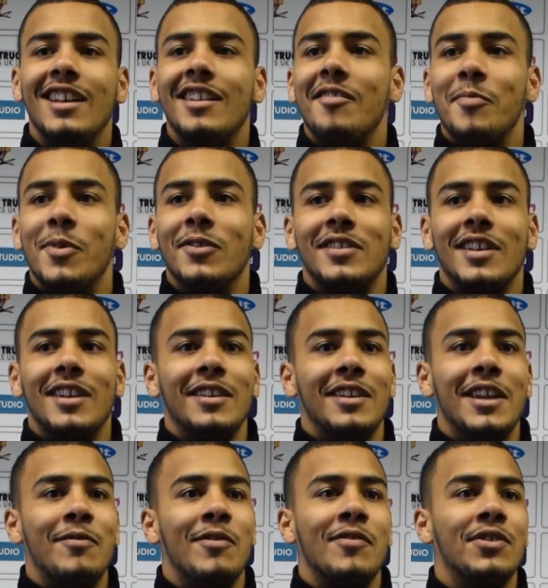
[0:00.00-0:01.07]
We both said that
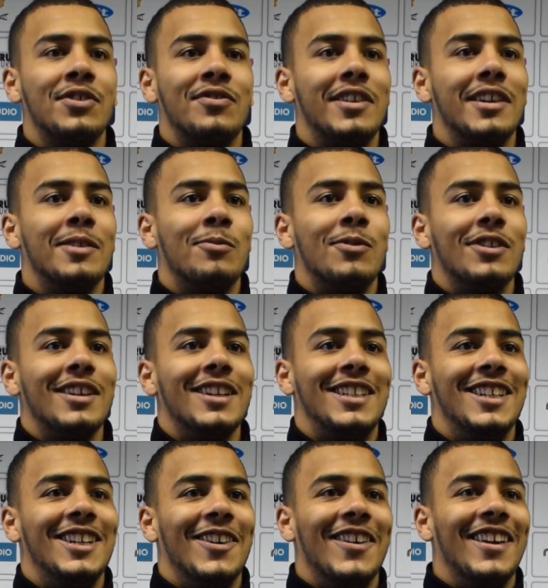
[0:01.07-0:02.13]
neither of us really wanted
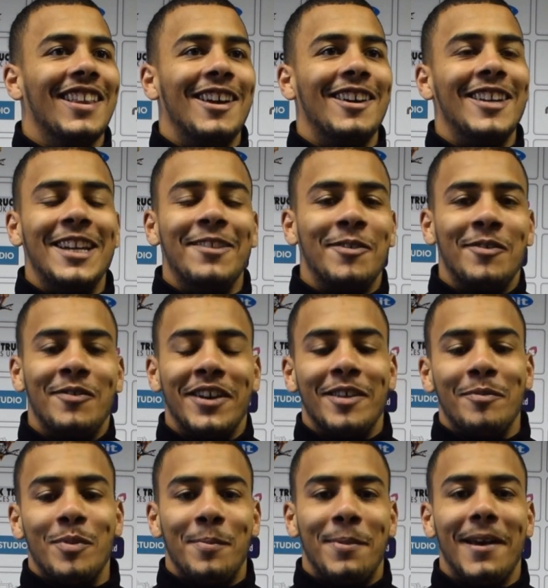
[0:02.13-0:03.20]
to do it, like neither of us
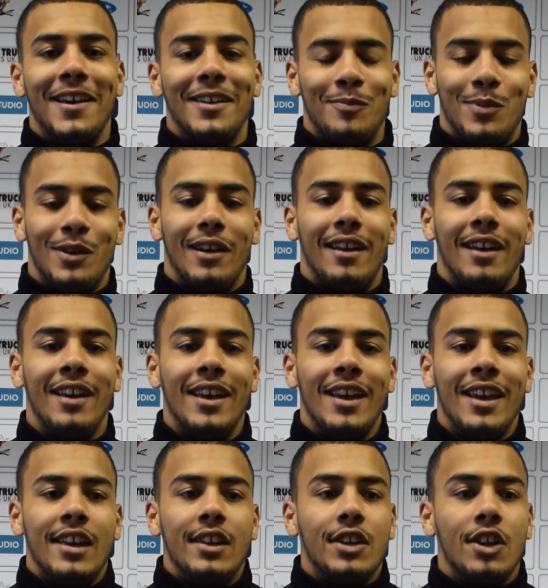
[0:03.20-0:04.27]
really prepared, but
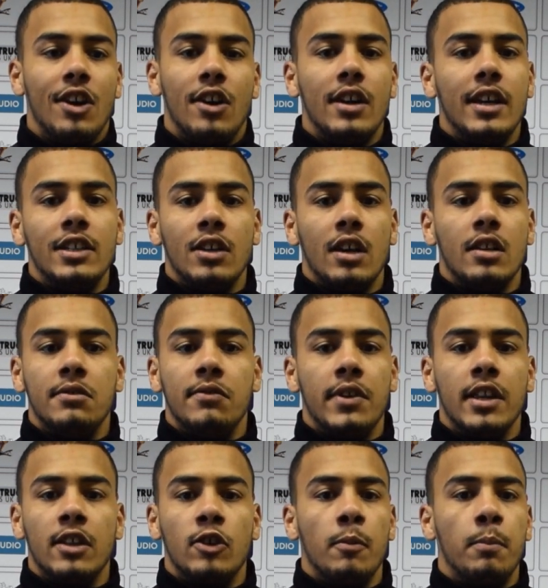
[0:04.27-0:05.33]
you know, he's a
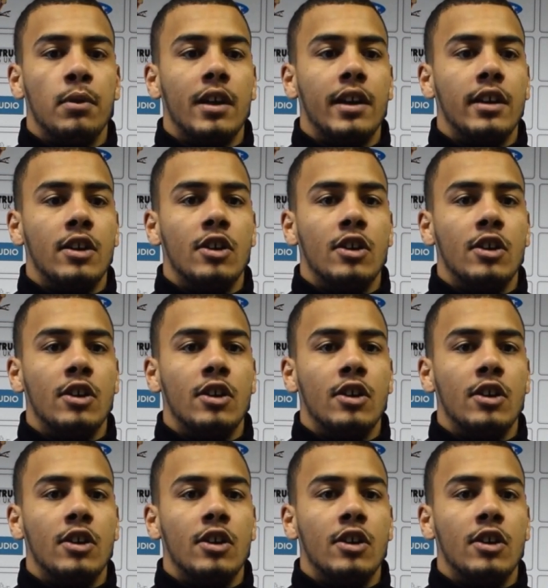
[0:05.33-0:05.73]
really good player.